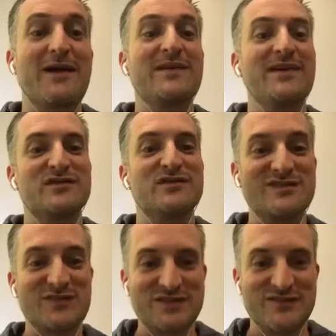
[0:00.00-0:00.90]
being
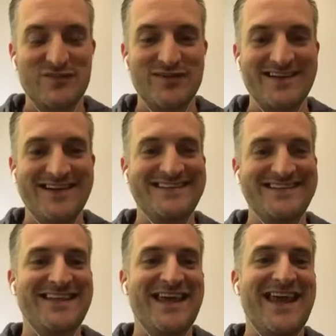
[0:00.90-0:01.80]
resourceful.
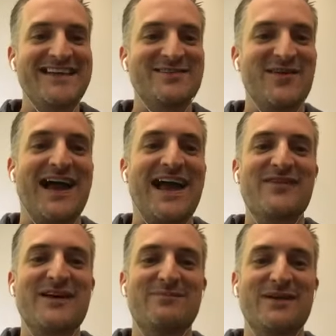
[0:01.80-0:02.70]
And so
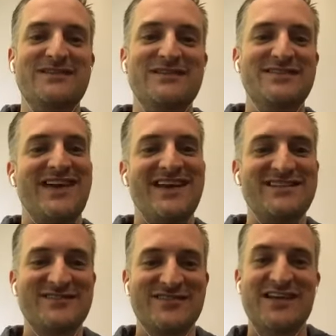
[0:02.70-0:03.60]
having a bunch of
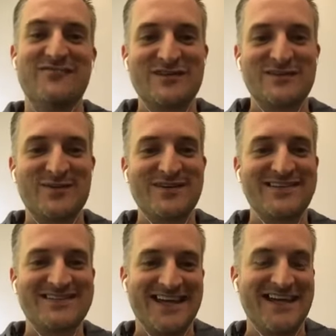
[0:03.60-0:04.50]
extra inventory
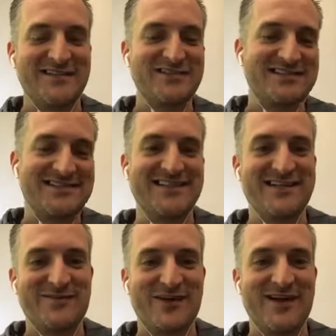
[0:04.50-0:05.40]
that's just sitting
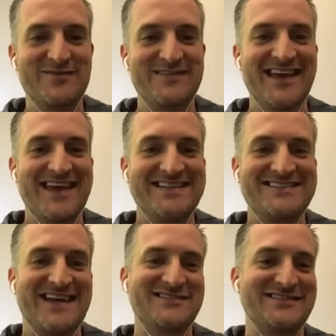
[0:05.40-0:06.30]
around is
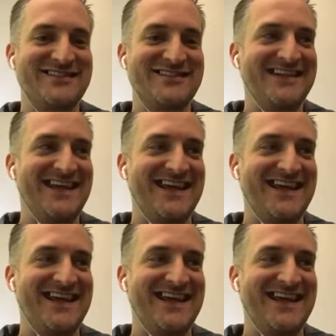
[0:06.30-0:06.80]
actually,